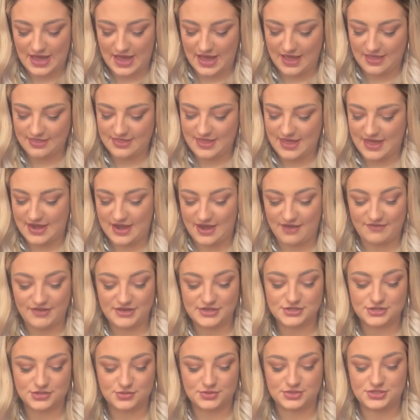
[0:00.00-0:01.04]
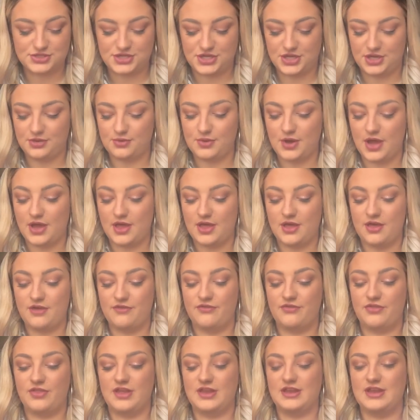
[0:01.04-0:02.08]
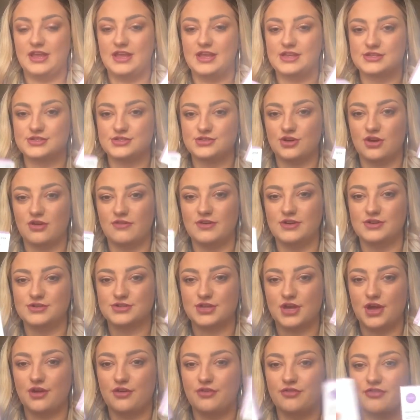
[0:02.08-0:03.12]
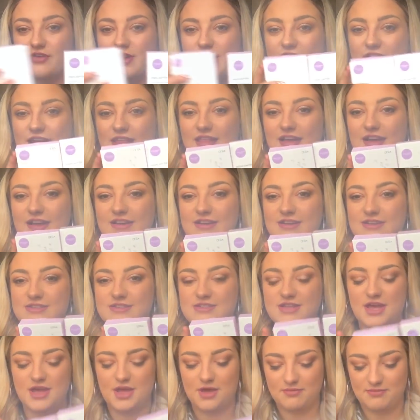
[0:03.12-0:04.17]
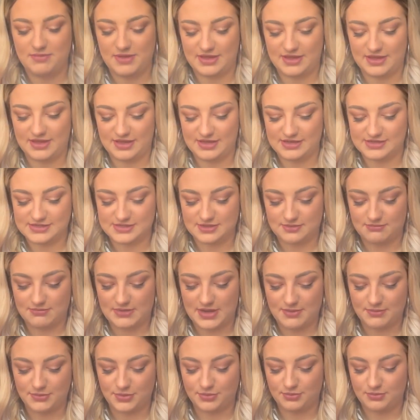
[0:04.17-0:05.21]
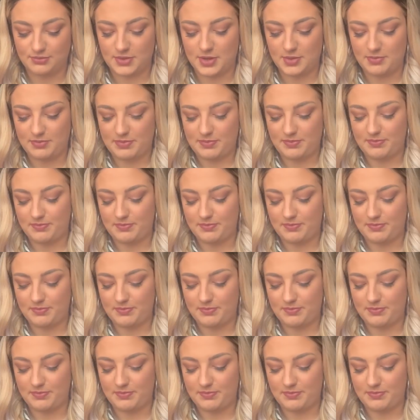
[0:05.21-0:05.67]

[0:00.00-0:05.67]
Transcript: And then I've ended up with two of the NikkieTutorials Ofra highlighters because my mum